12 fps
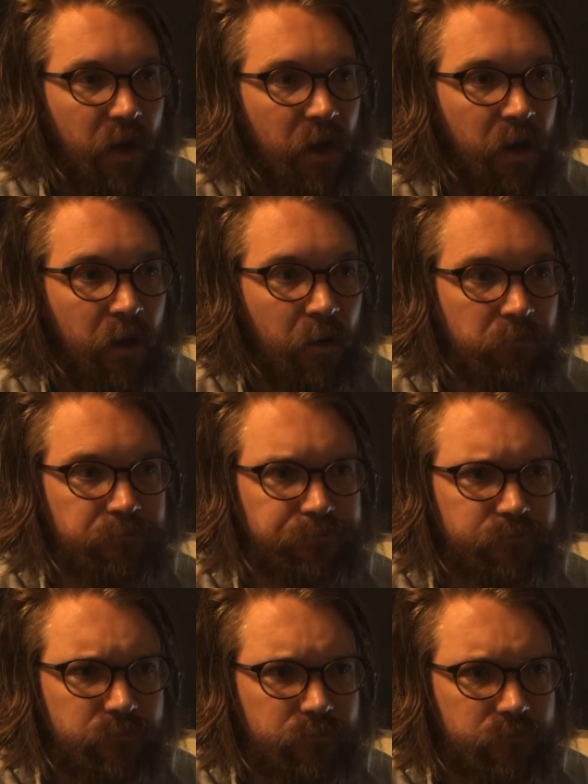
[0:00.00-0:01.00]
Um,
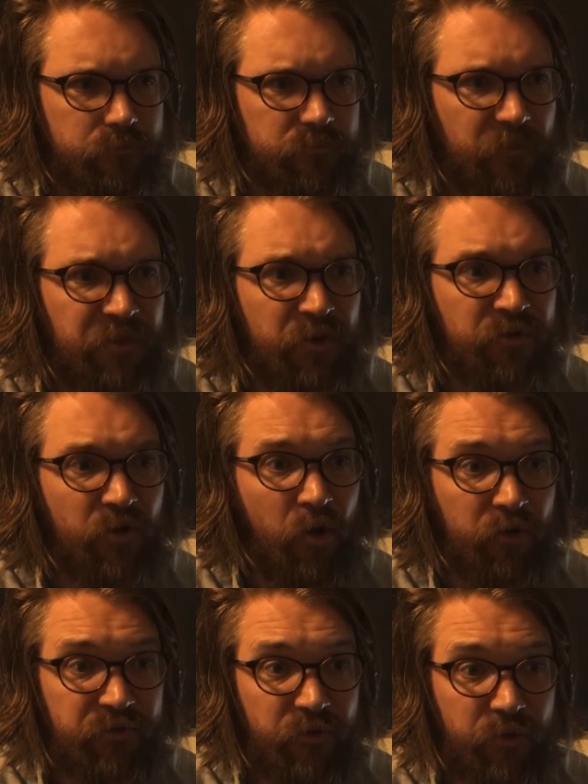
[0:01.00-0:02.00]
there's
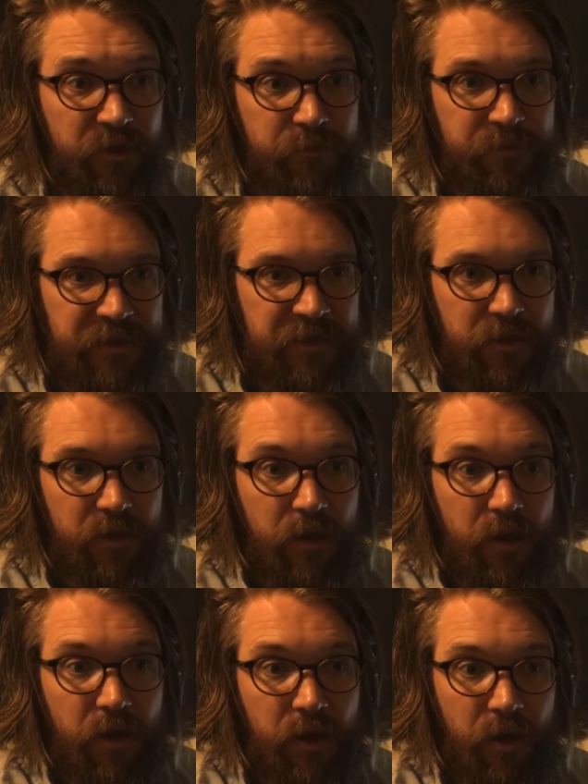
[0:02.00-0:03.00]
also going to be
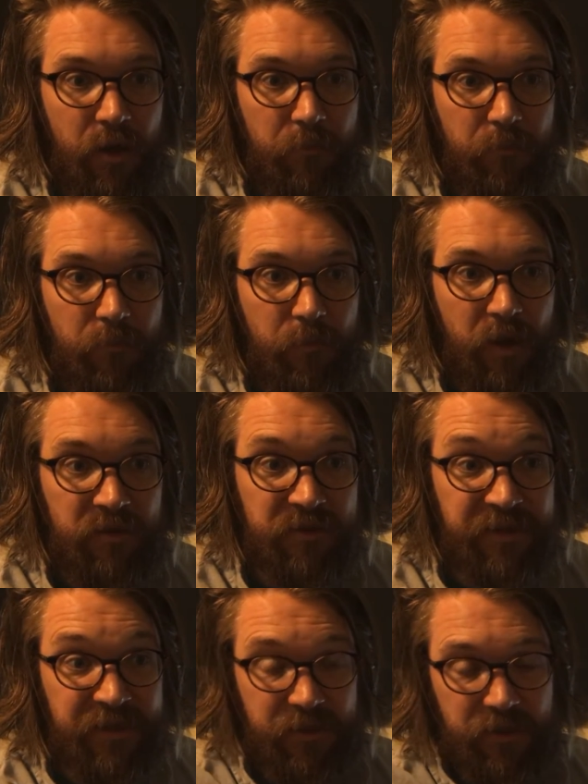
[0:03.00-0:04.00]
um, a
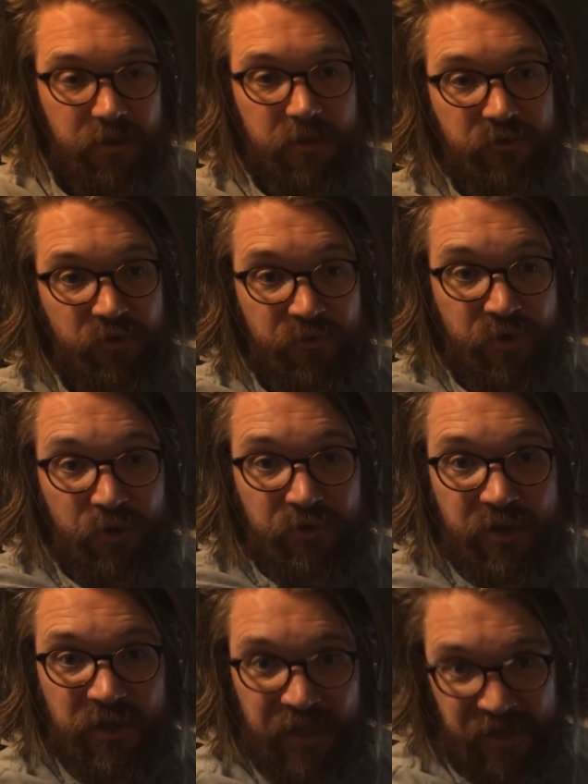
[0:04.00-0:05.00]
link. So if you go to
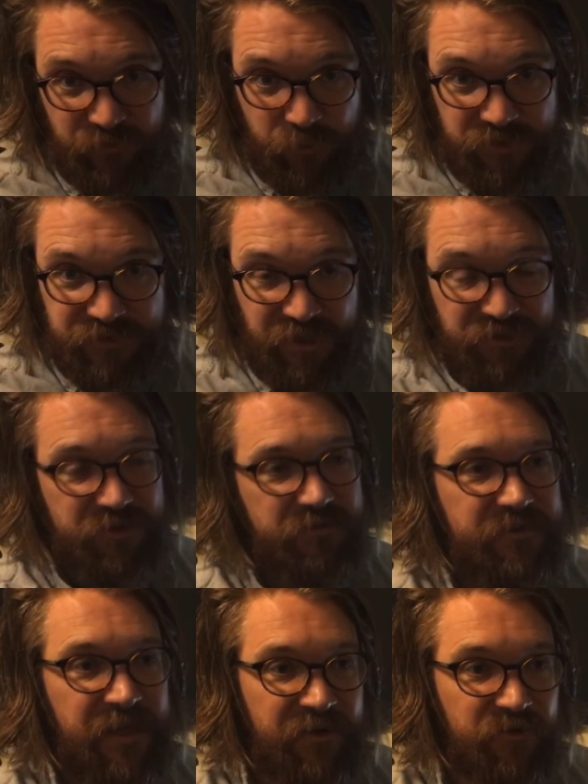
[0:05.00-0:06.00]
the classwork section,
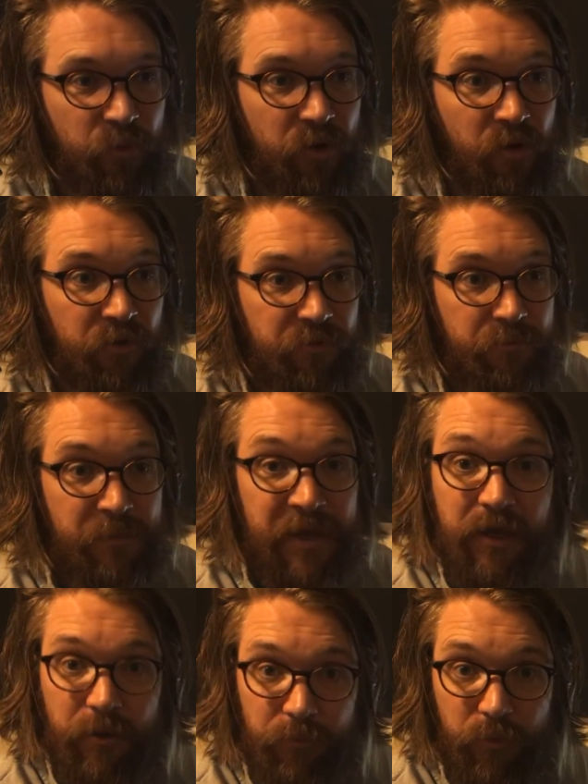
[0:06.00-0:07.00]
that is where all the
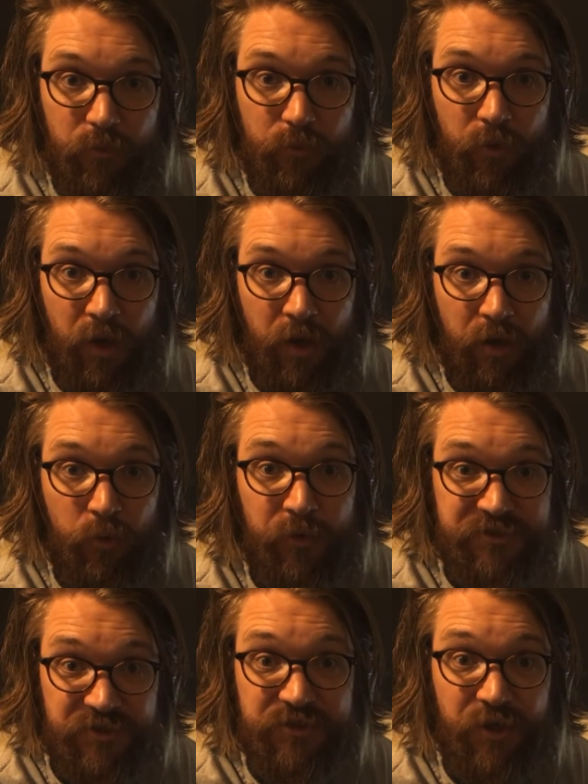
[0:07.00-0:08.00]
makeup uh,
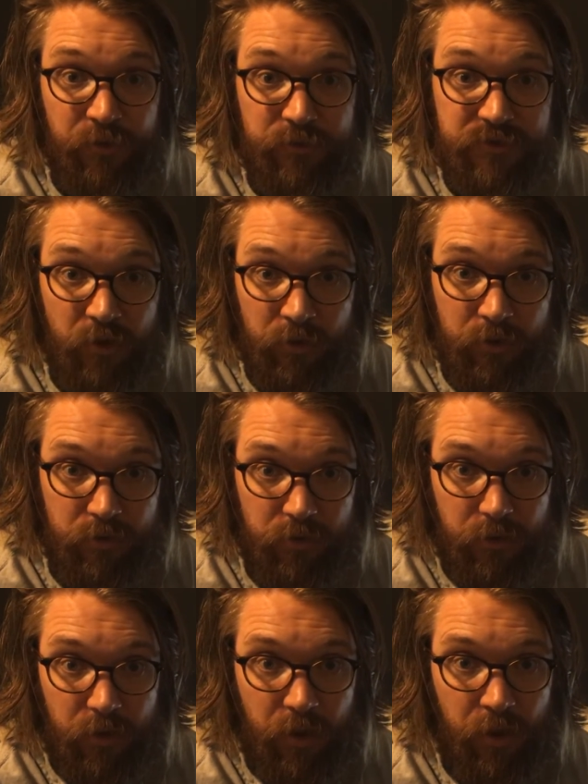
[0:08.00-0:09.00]
Quizizz codes are.
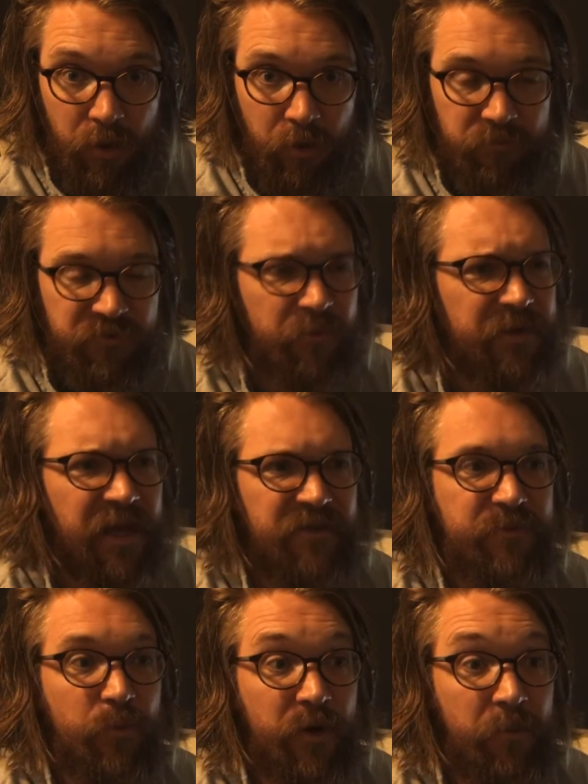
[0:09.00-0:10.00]
Um, somebody
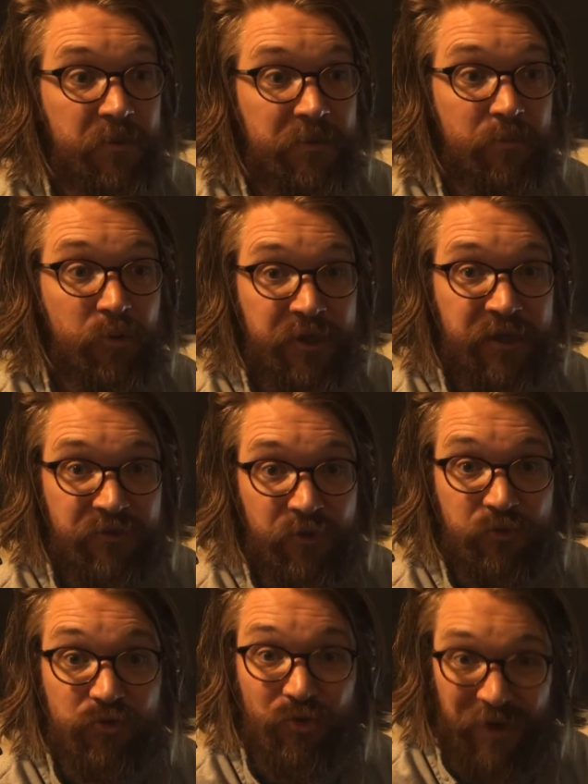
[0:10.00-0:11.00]
asked me when I'm going to be putting in
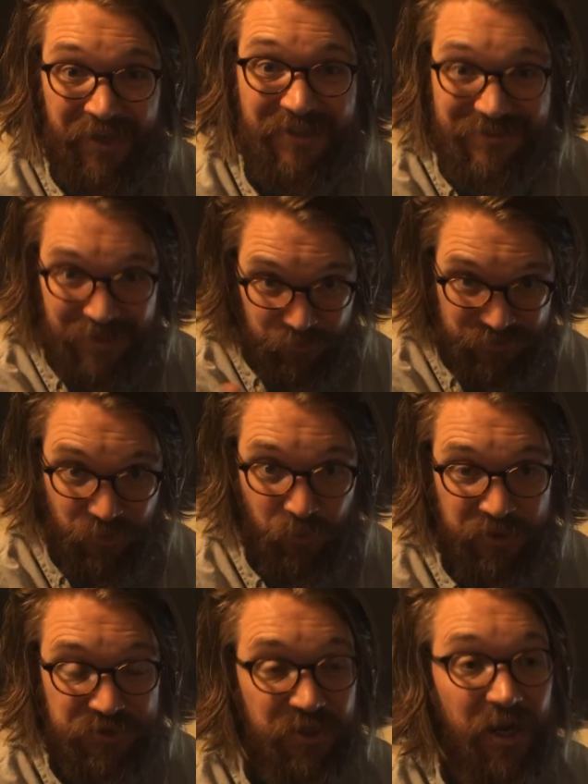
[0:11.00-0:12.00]
those grades. That was a
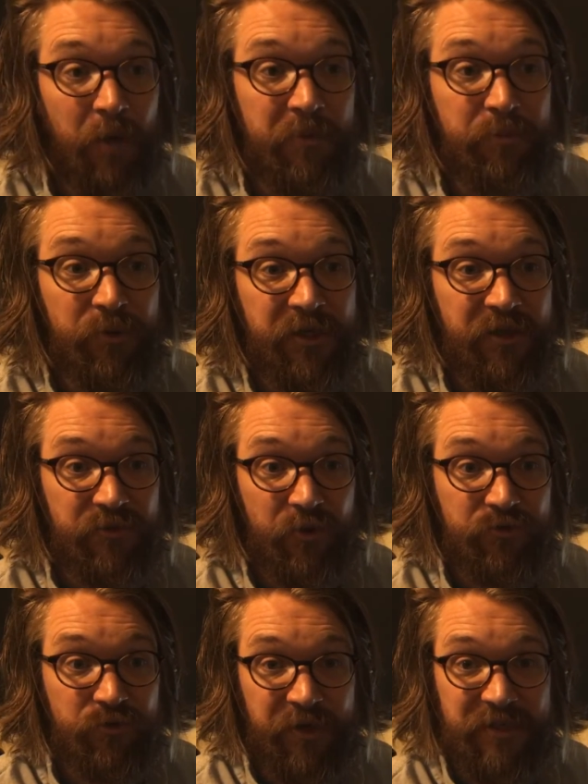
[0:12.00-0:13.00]
question. I'll be putting in
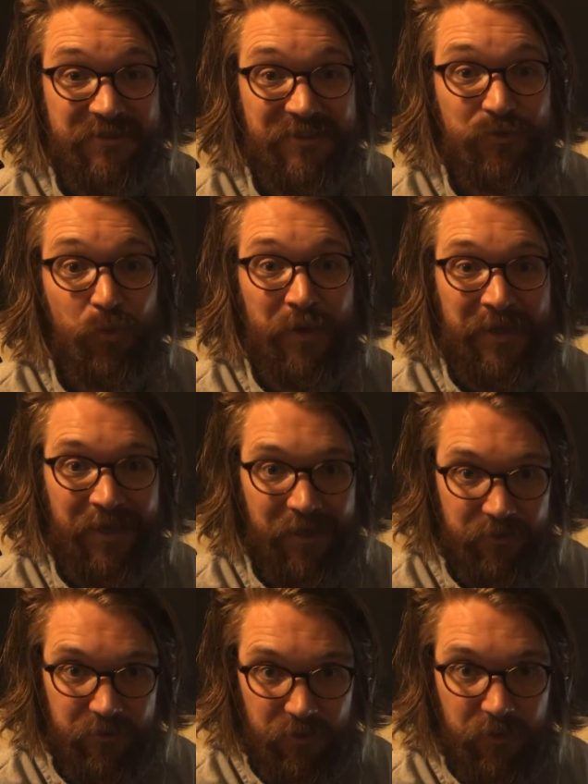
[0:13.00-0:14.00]
those grades this
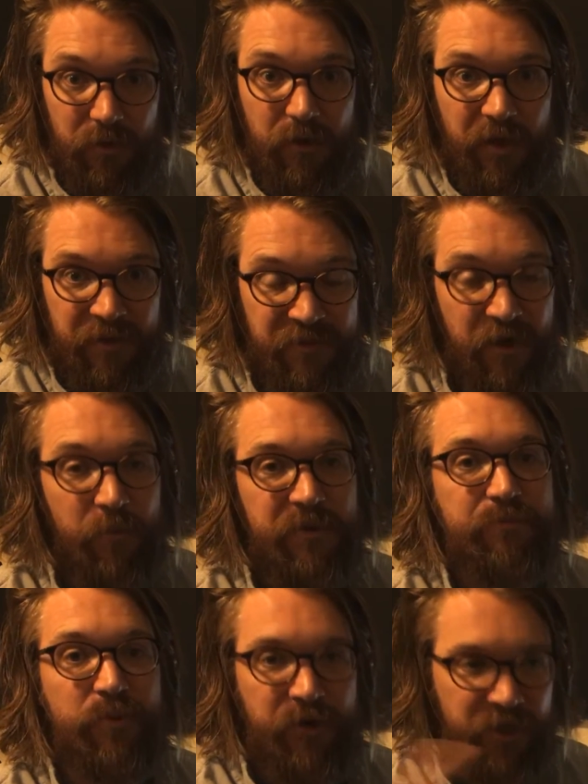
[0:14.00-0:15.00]
weekend. And then I'll be
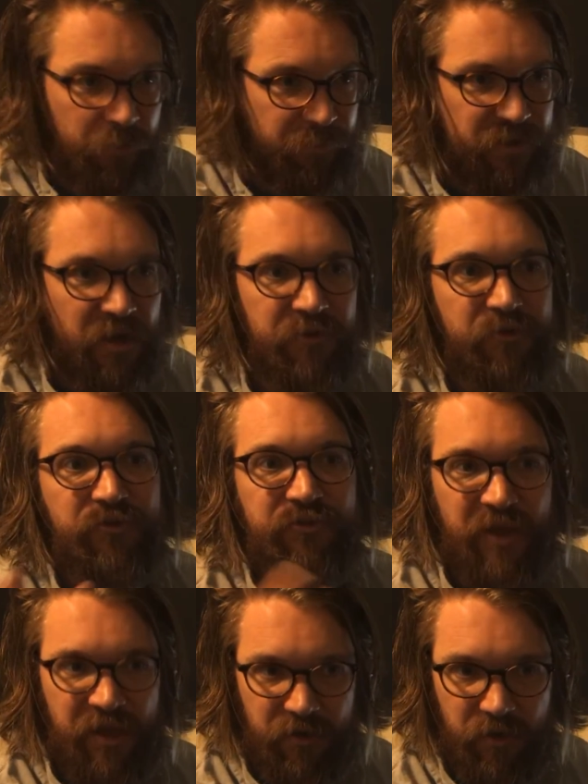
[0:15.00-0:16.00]
putting up another
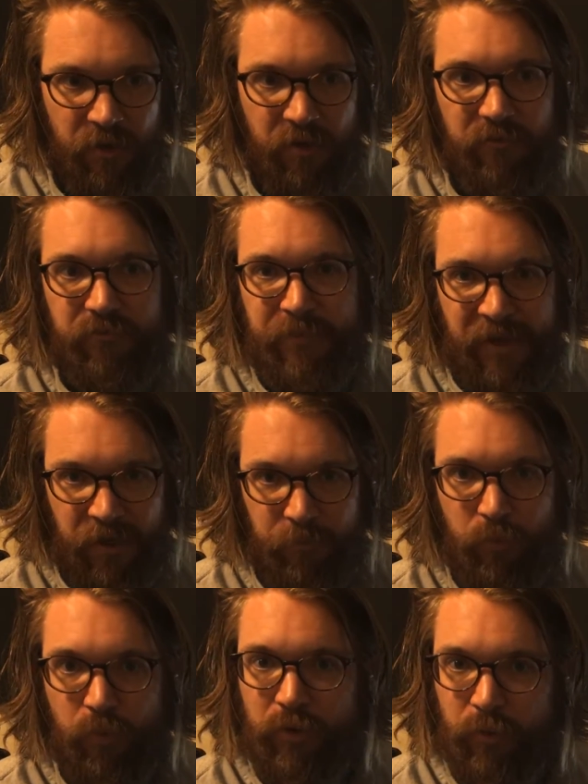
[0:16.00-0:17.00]
set of
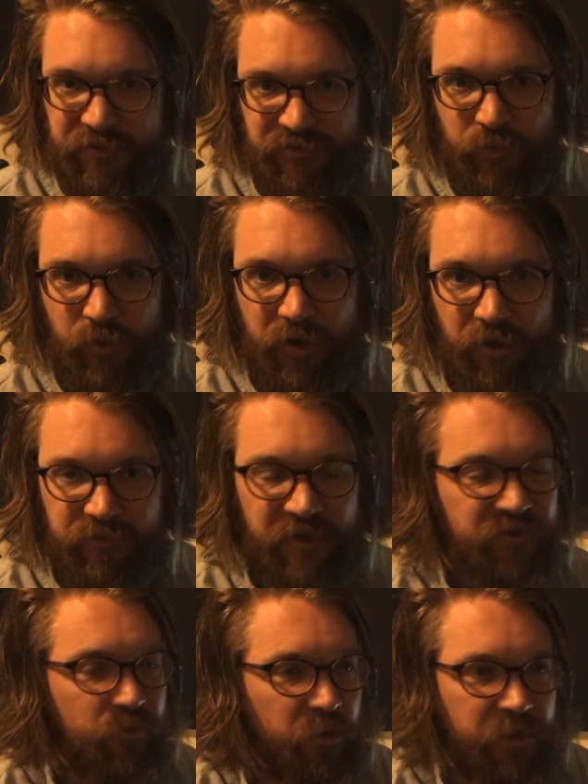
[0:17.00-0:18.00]
makeup quizzes or codes. I
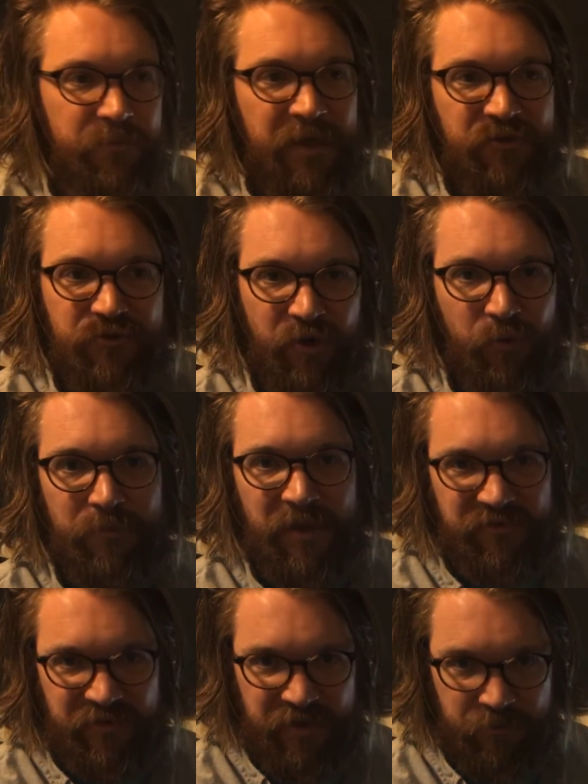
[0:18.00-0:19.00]
just want to make sure I don't
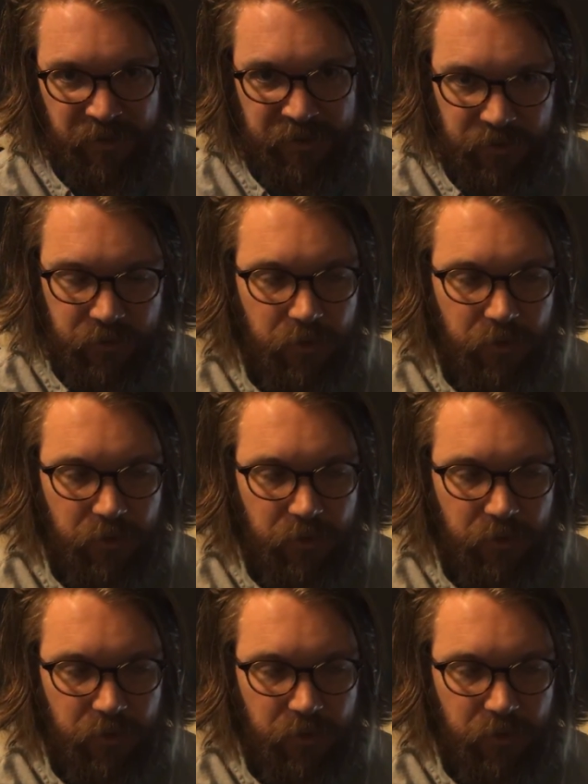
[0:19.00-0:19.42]
miss anybody.